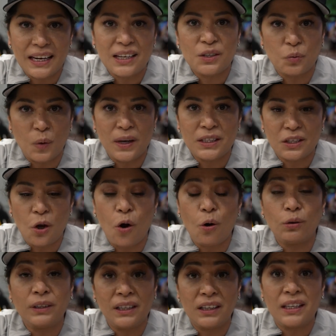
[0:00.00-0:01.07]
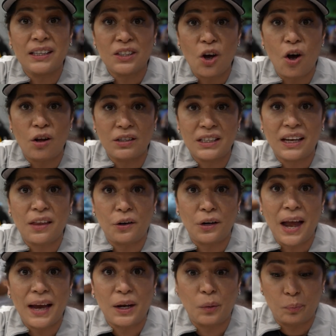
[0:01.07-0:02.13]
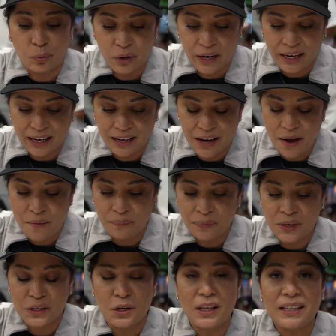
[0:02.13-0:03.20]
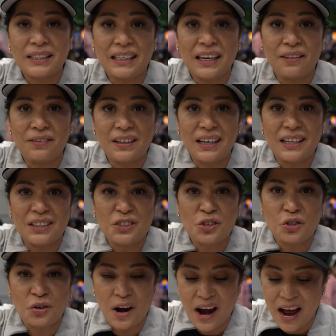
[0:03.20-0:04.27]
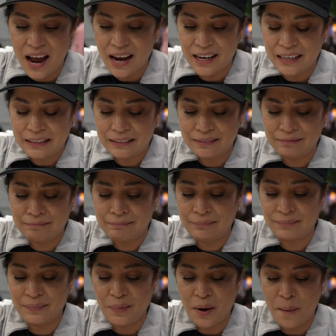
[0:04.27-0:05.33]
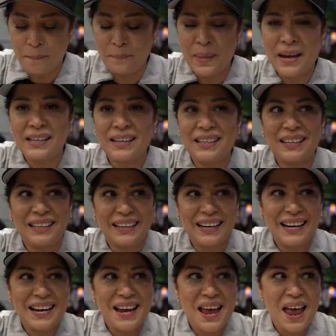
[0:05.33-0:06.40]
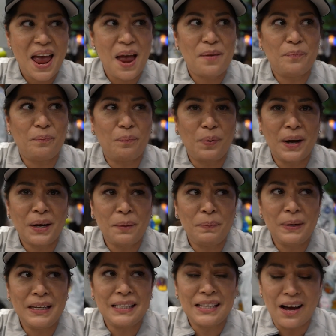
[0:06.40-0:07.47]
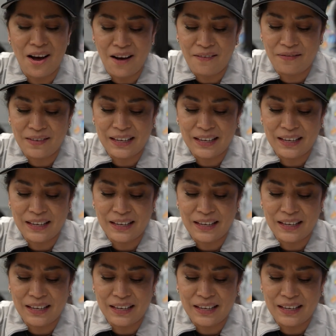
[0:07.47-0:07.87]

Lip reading: is what's holding this all together like a brick. So let's give it a try. Bend it and break a piece off.